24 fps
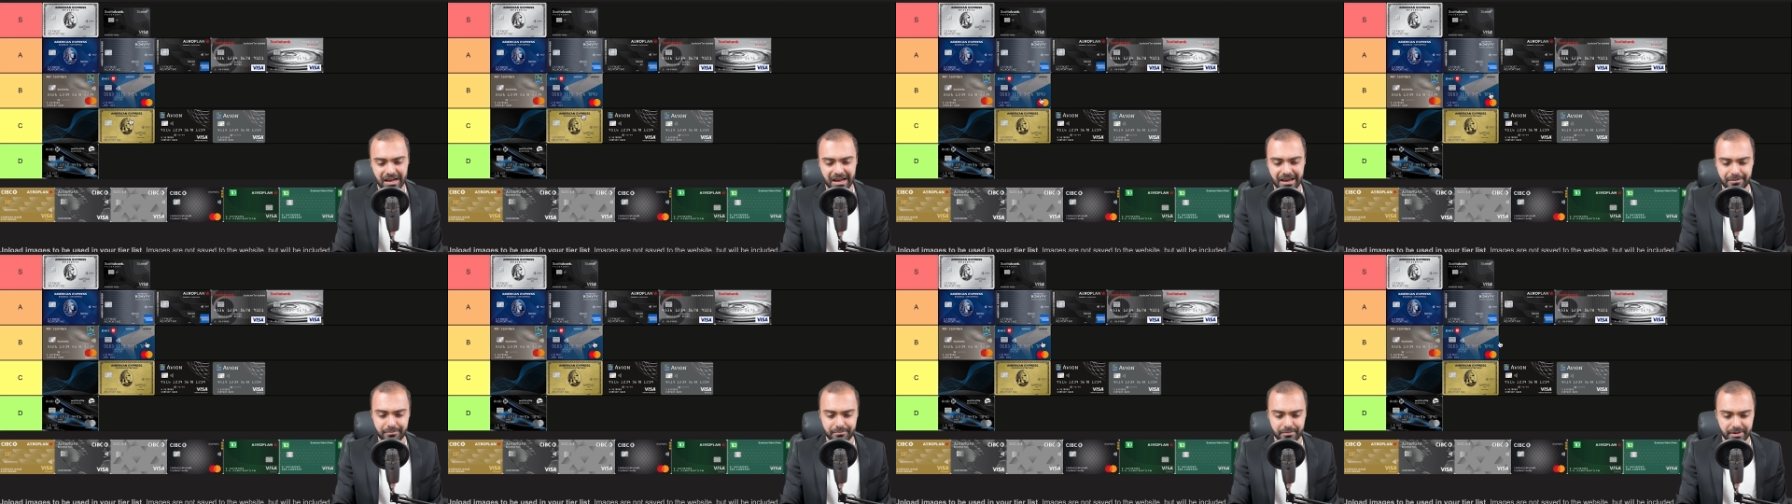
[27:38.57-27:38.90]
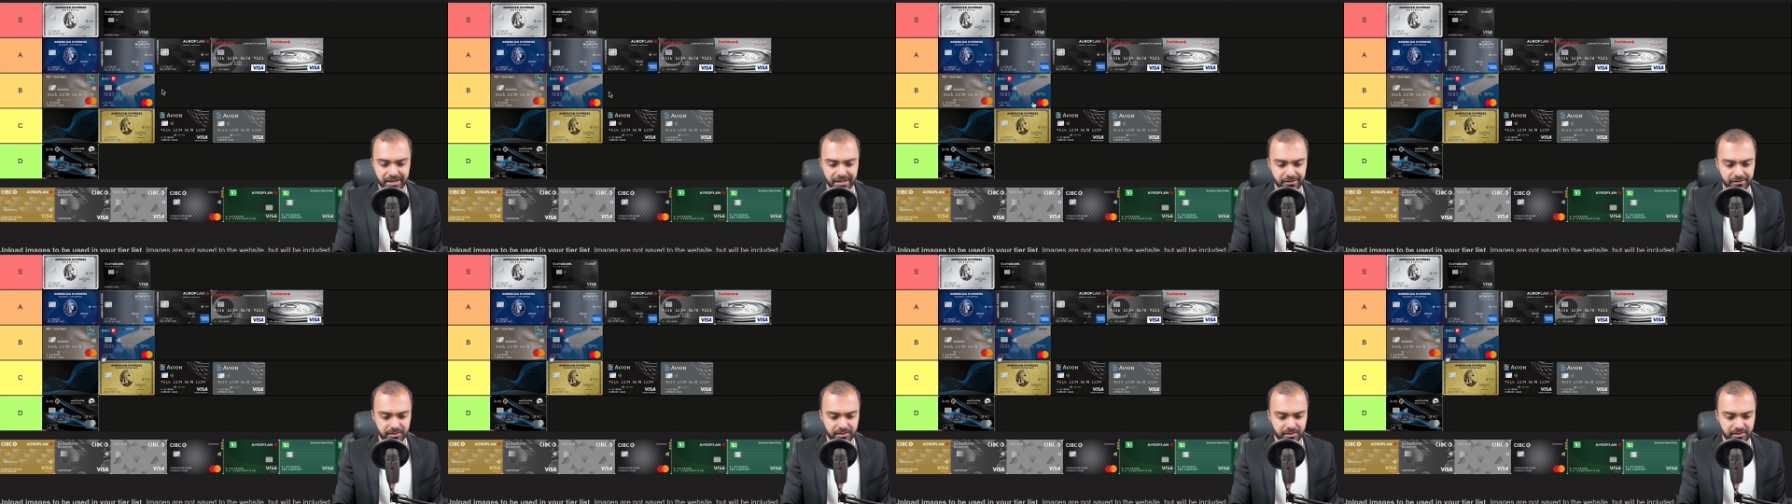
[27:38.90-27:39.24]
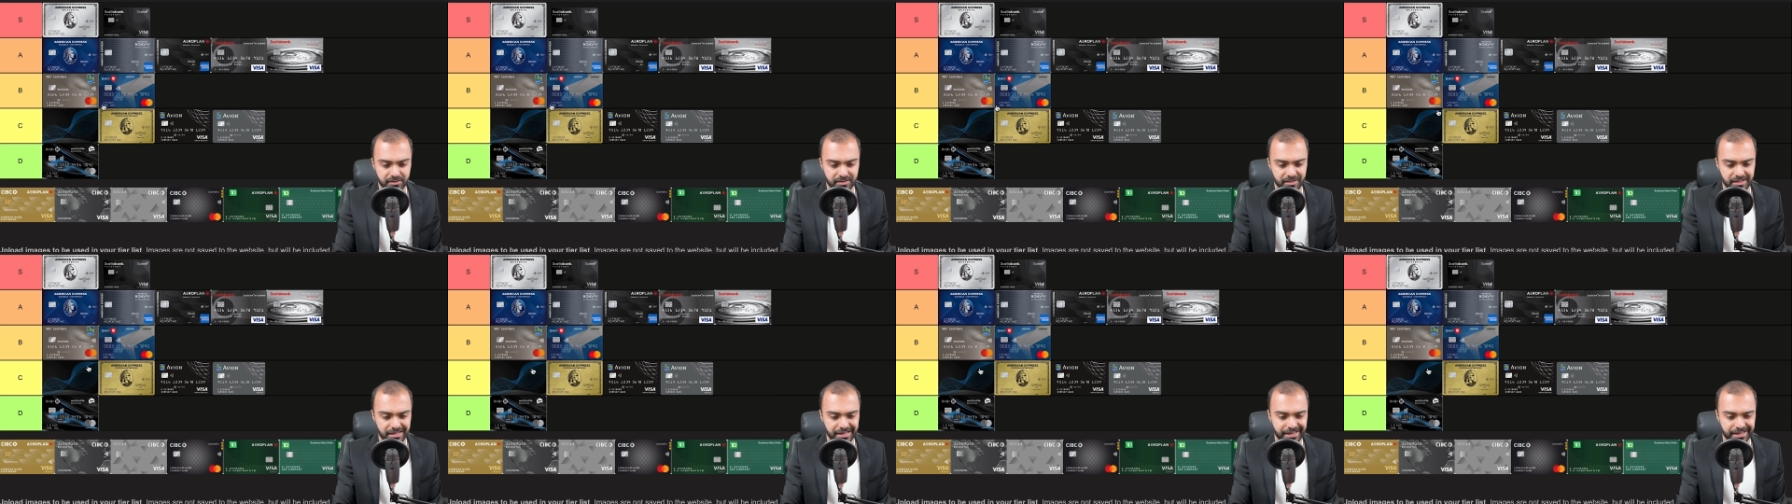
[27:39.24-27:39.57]
I might even
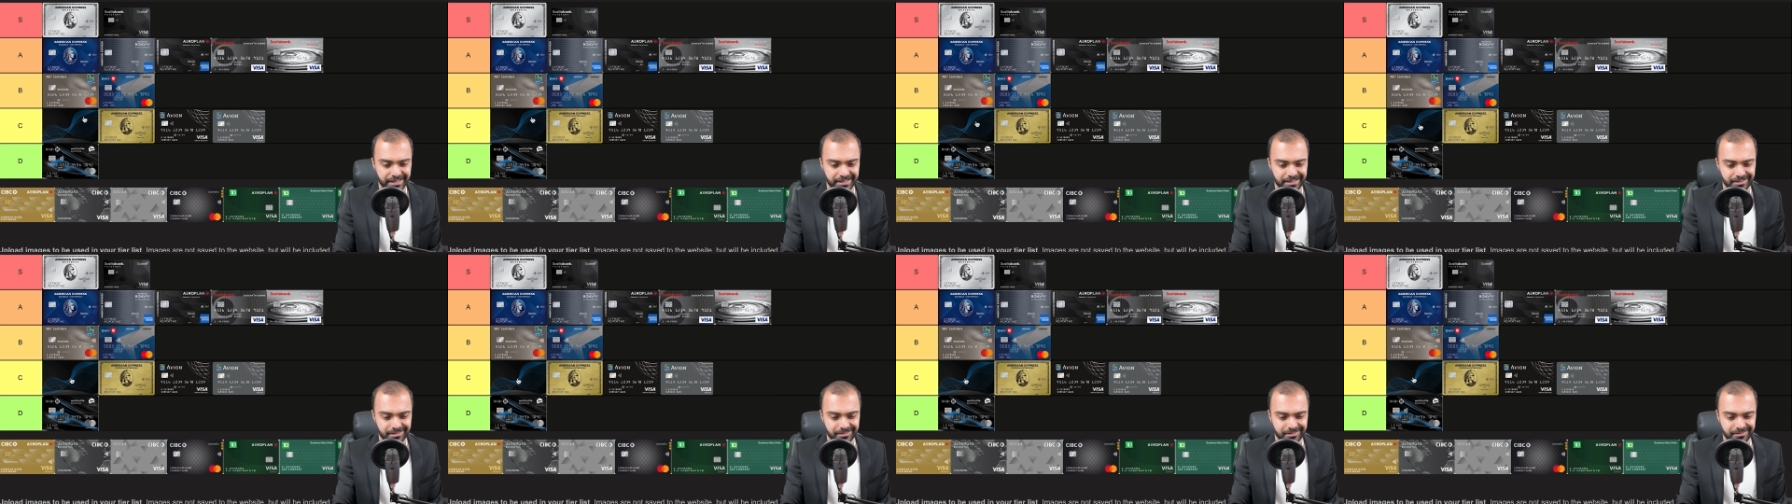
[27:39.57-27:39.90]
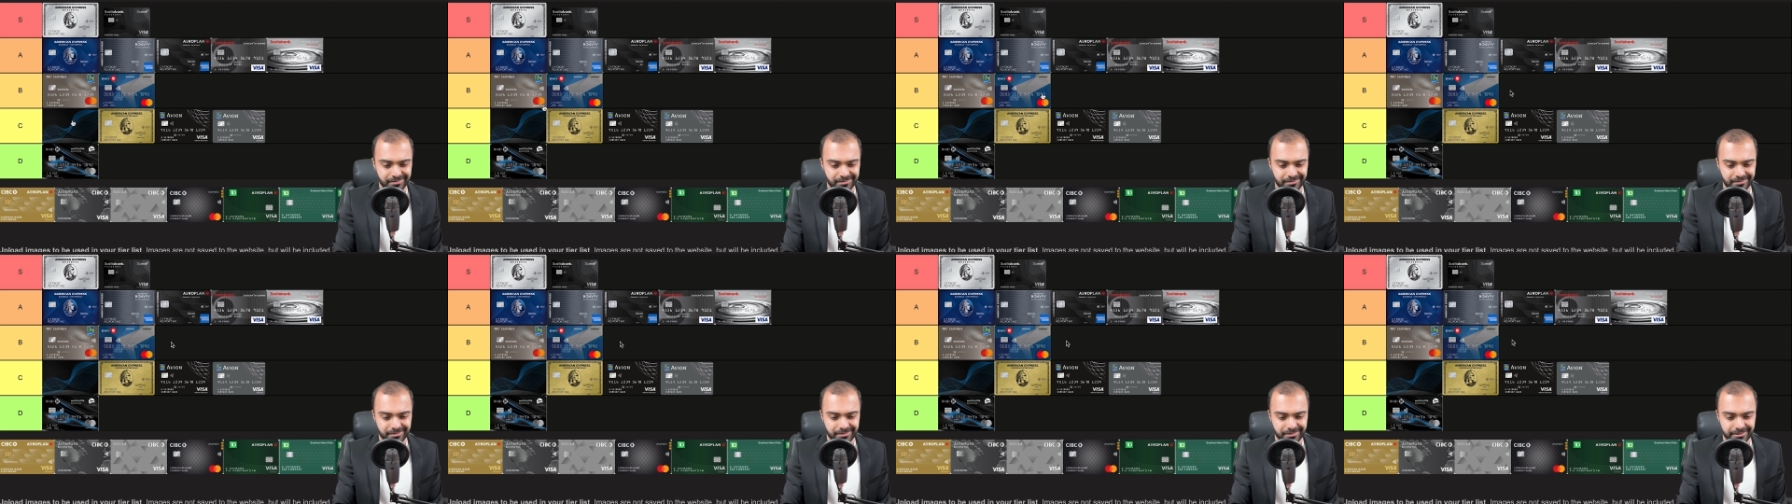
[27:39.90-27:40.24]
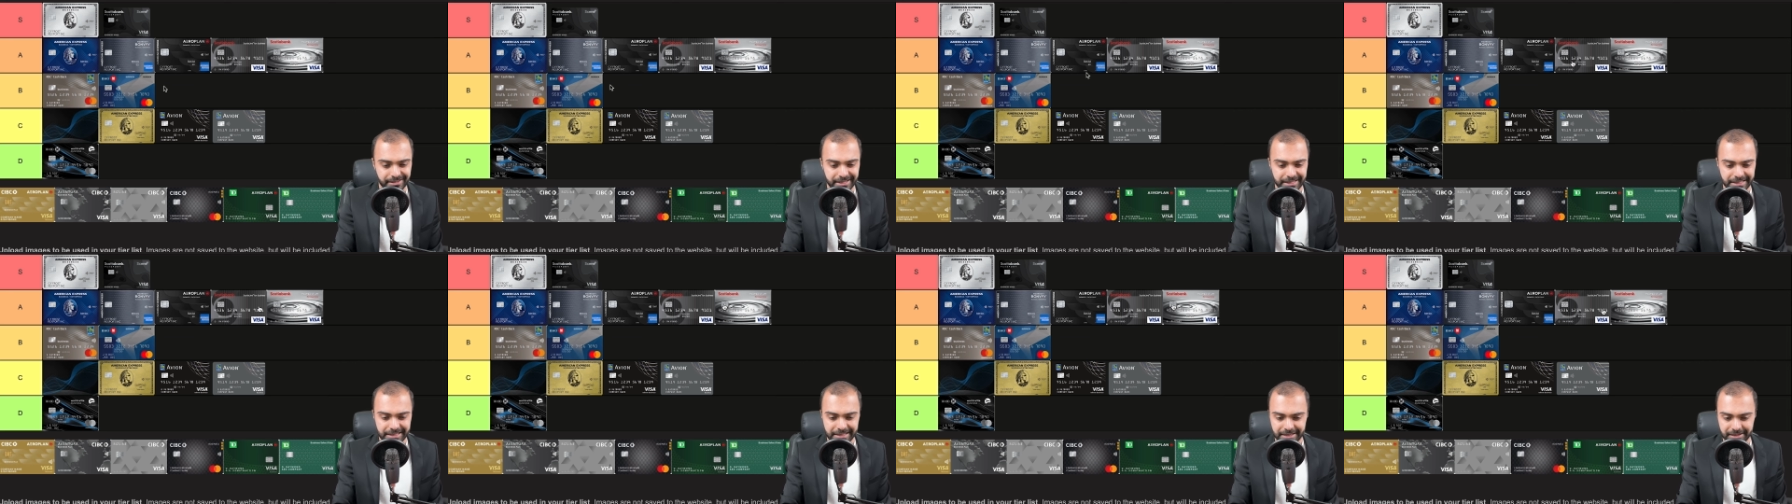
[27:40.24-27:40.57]
sneak it
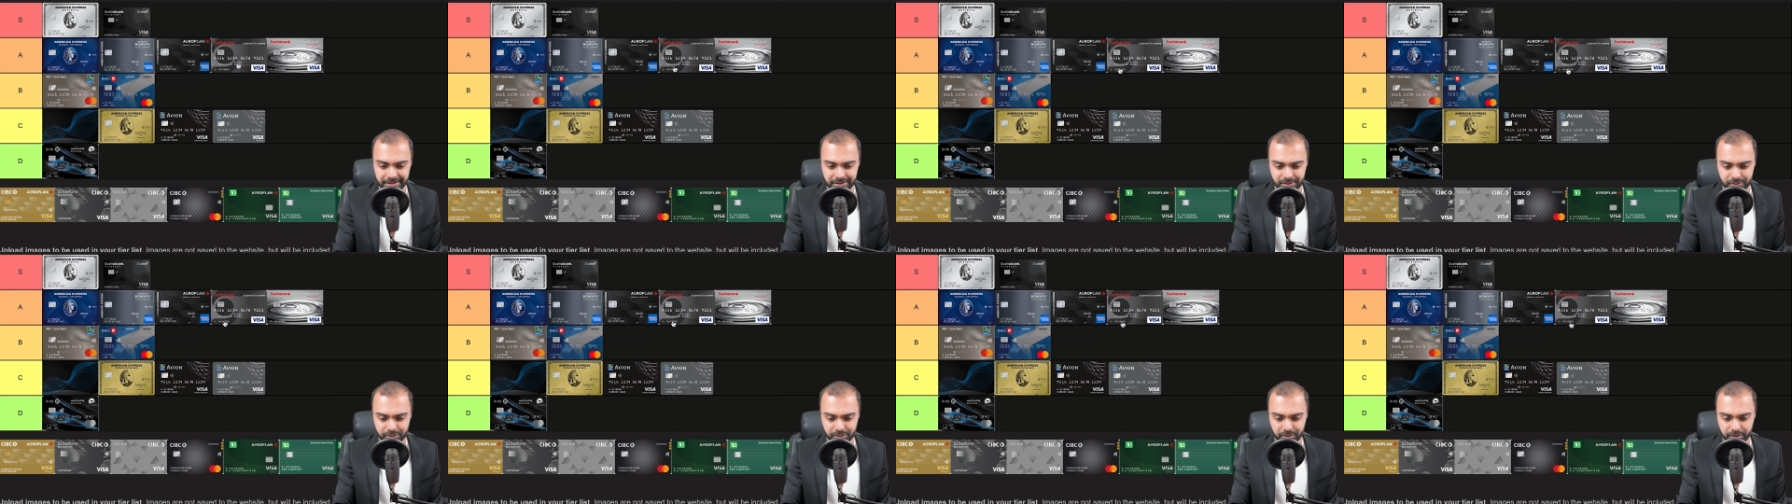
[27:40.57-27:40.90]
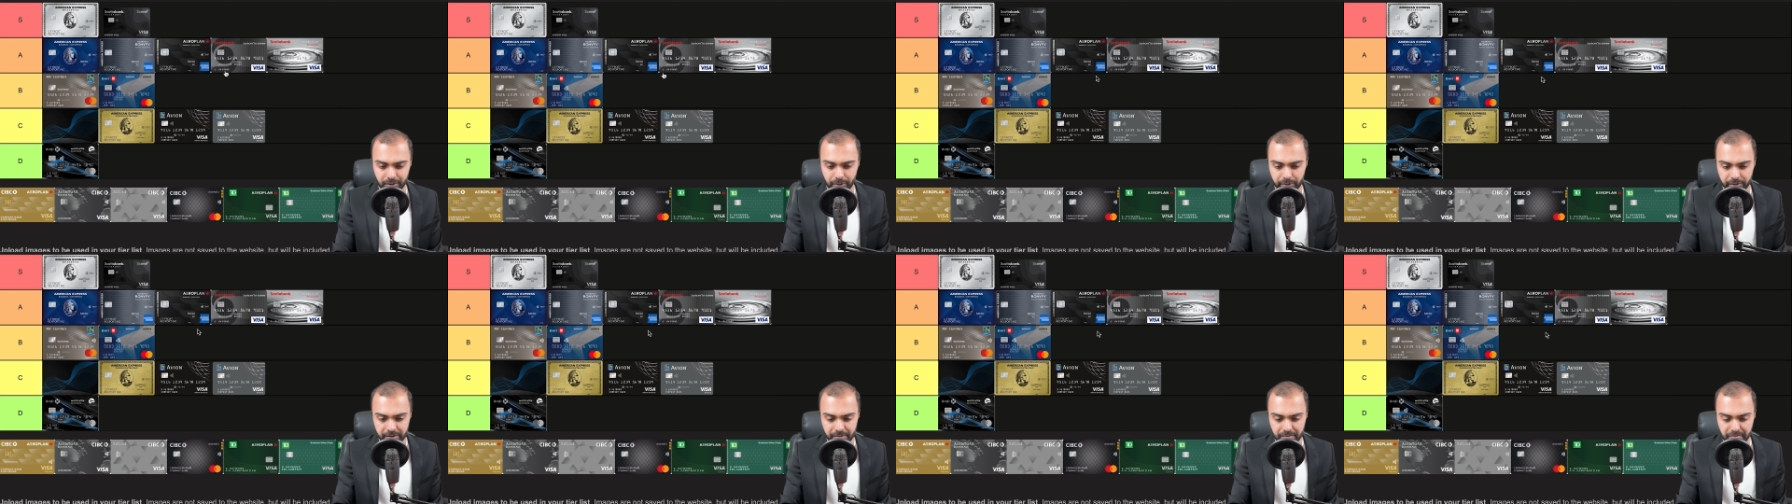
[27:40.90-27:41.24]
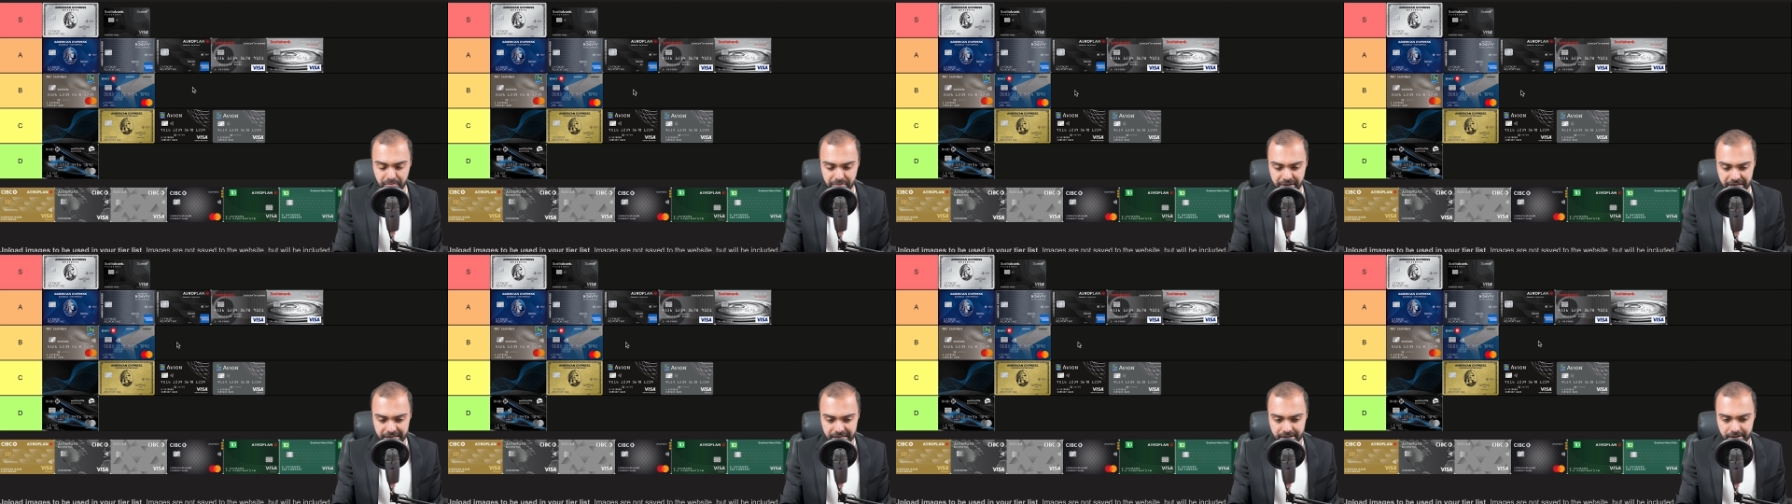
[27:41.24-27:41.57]
slightly into lower
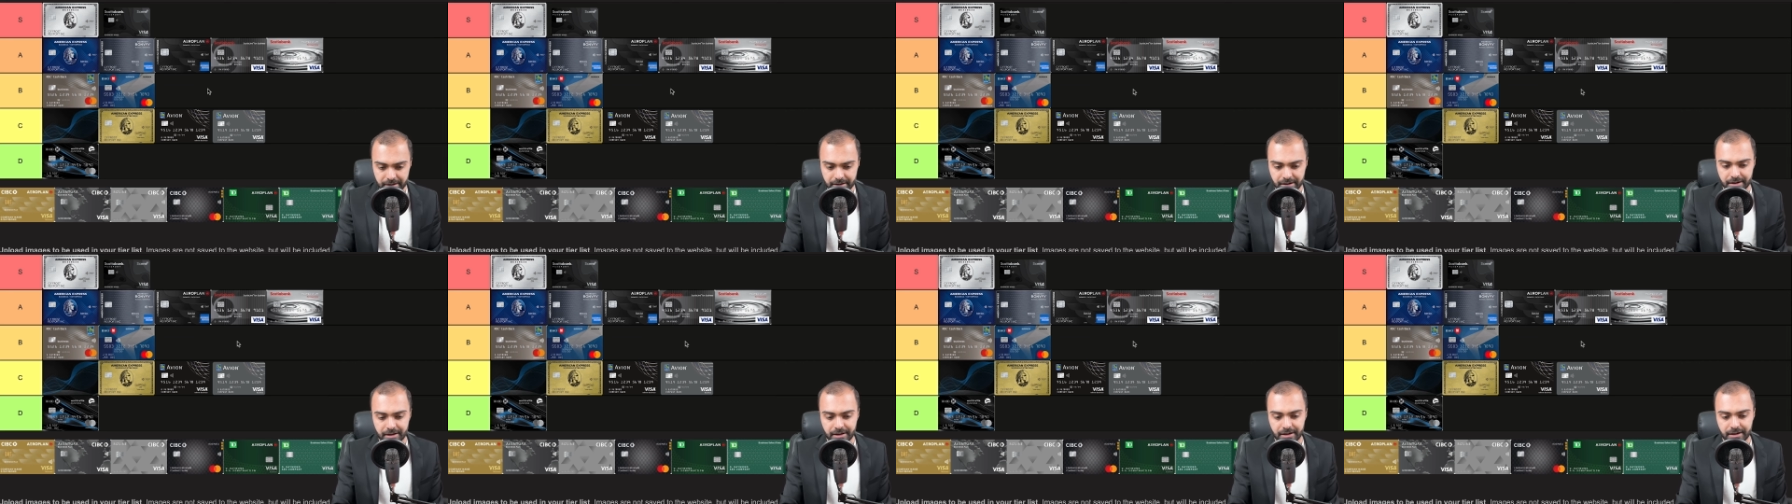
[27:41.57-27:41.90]
B.